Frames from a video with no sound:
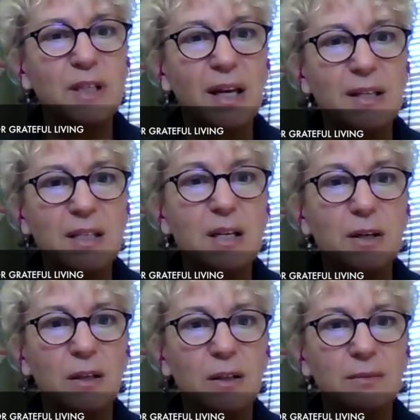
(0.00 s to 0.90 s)
today is
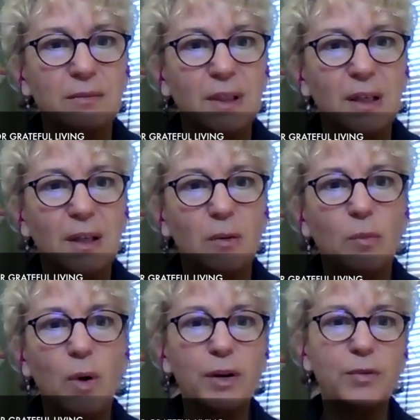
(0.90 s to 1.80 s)
here.
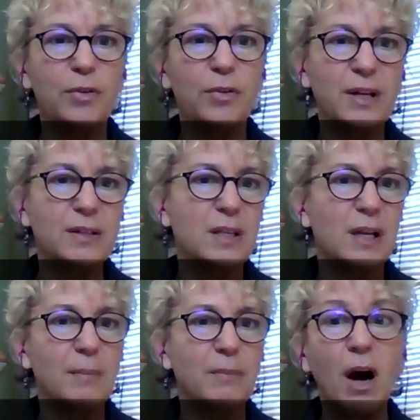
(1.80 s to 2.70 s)
What are the things that
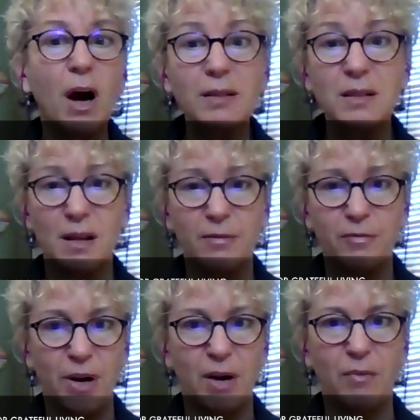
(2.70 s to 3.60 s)
I'm not
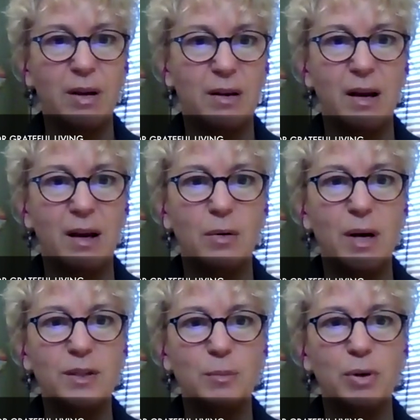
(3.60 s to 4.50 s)
suffering right now,
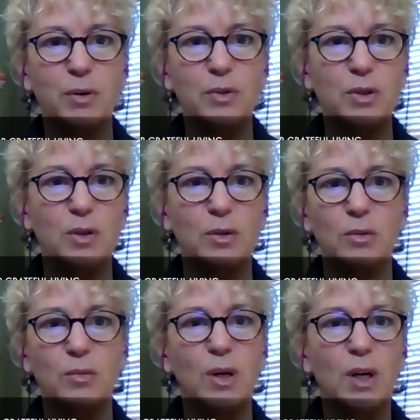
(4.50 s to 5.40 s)
as opposed
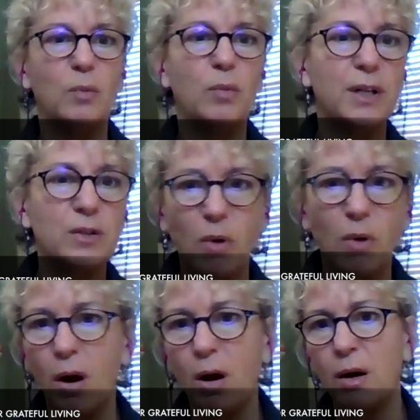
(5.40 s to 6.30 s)
to what is
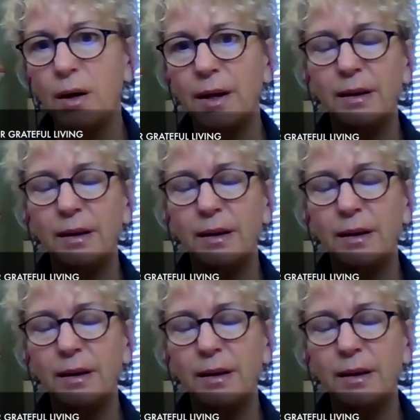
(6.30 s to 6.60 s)
wrong?